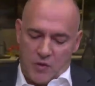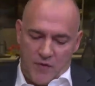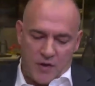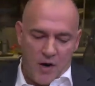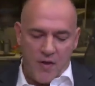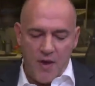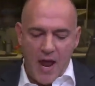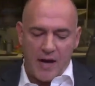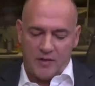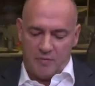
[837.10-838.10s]
So if you turn to the
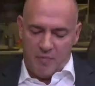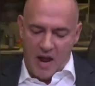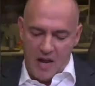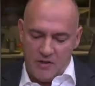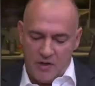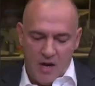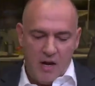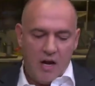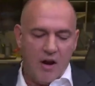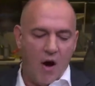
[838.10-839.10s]
next page,
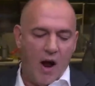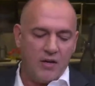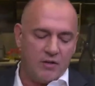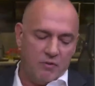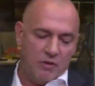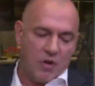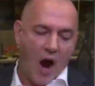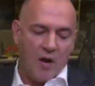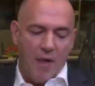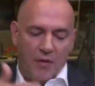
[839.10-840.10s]
you know, I just
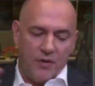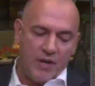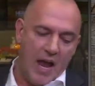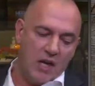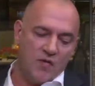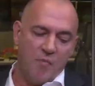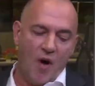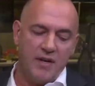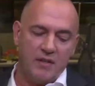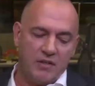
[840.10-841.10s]
talk about this age of
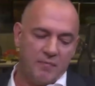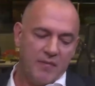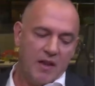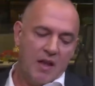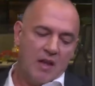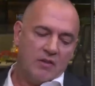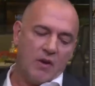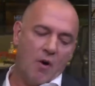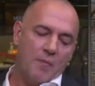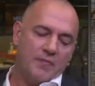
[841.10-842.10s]
abundance.
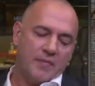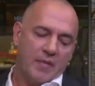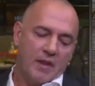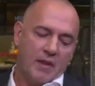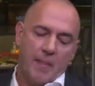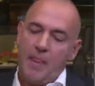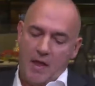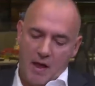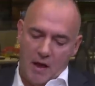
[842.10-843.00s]
So on slide eighteen?